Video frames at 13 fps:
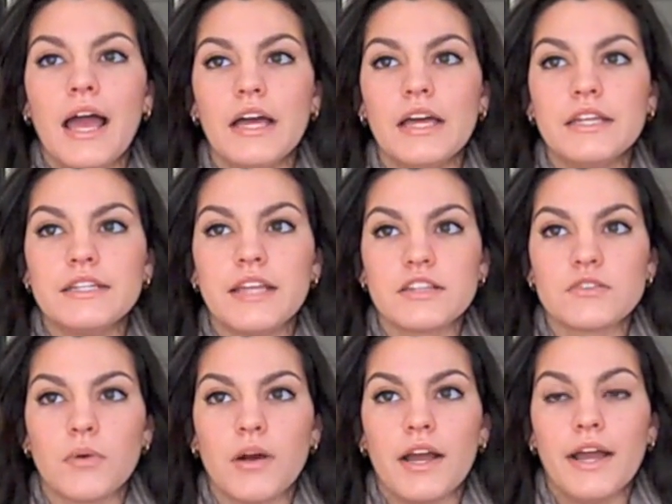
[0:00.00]
and
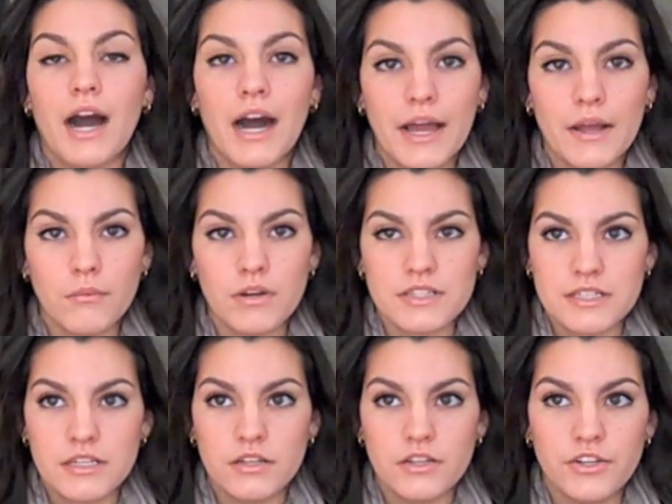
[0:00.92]
that's why I
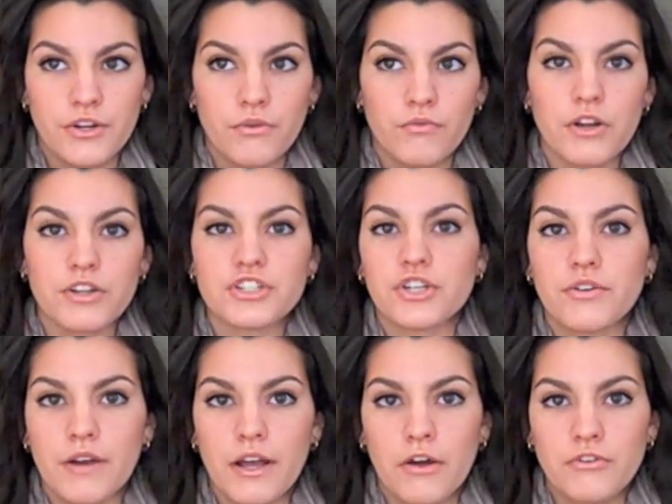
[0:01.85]
wasn't, you know, rushing
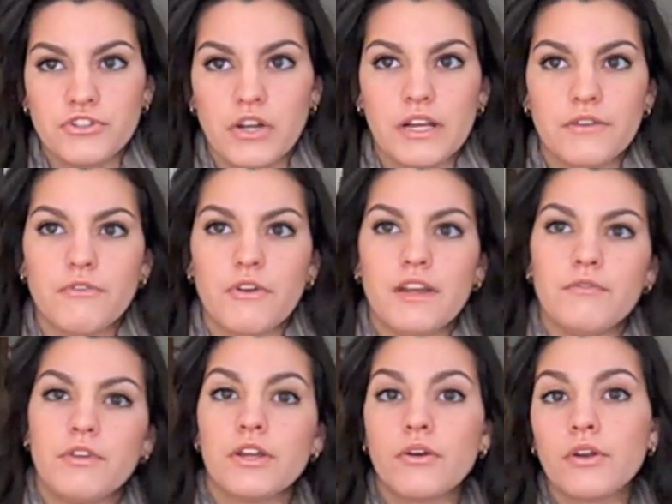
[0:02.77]
around trying to find
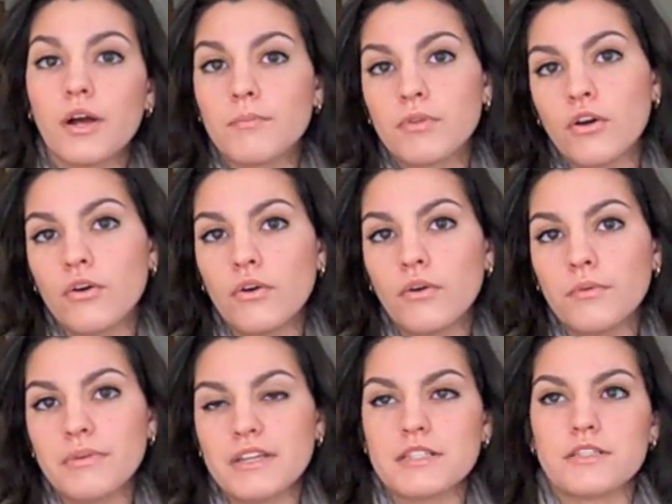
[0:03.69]
a video to
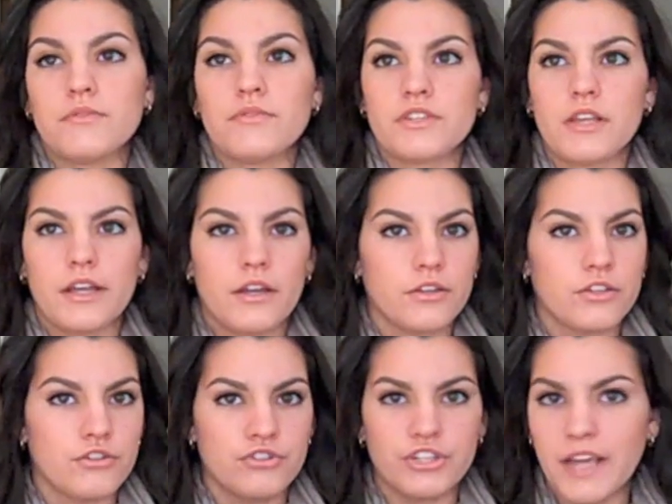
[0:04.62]
upload because there was like a
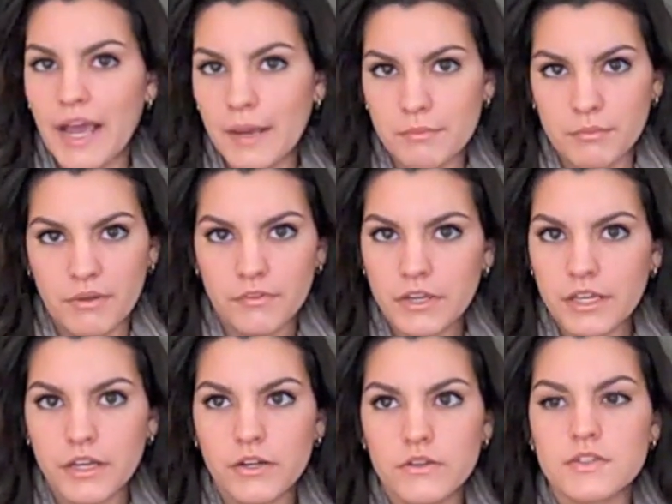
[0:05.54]
huge gap in my
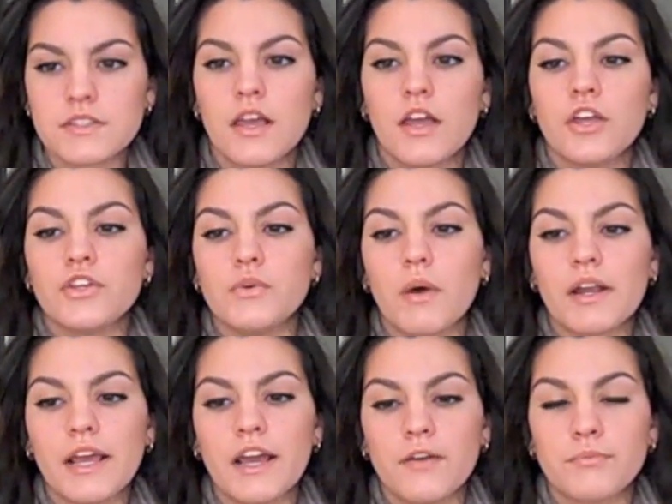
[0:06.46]
videos. You
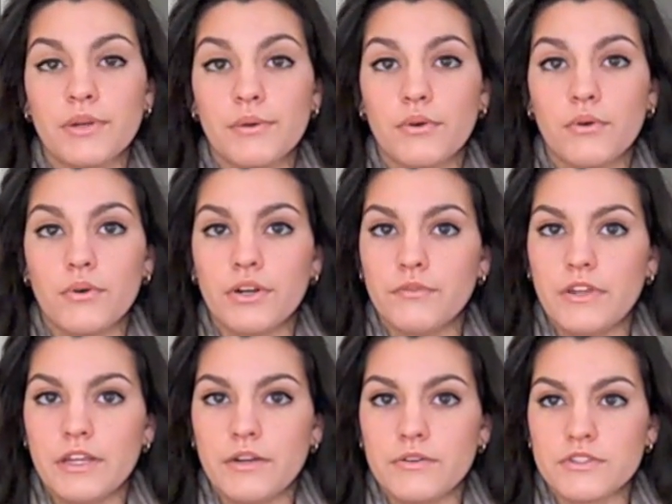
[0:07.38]
want to have pre-recorded
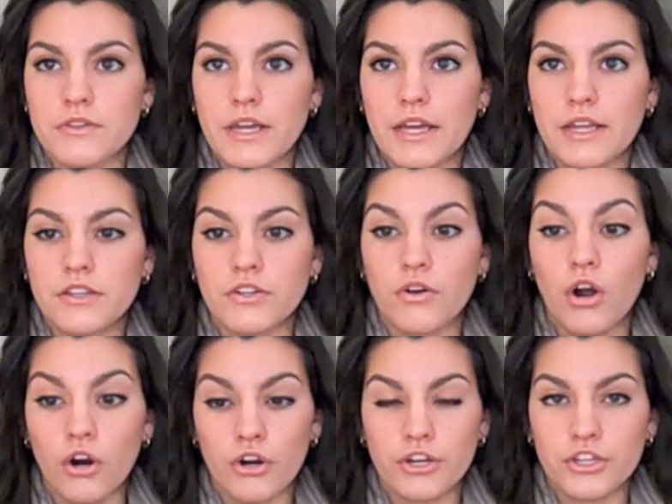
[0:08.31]
videos so that
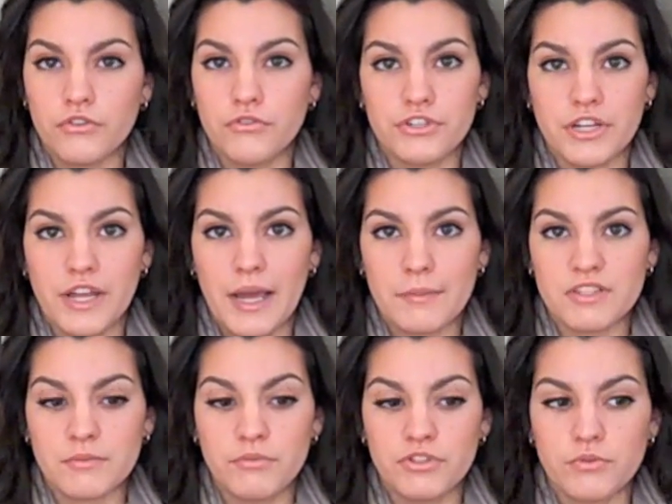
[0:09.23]
there aren't huge
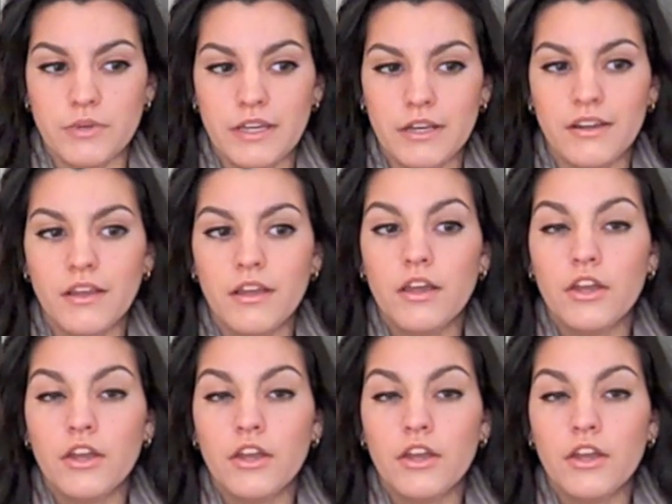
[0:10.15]
gaps in between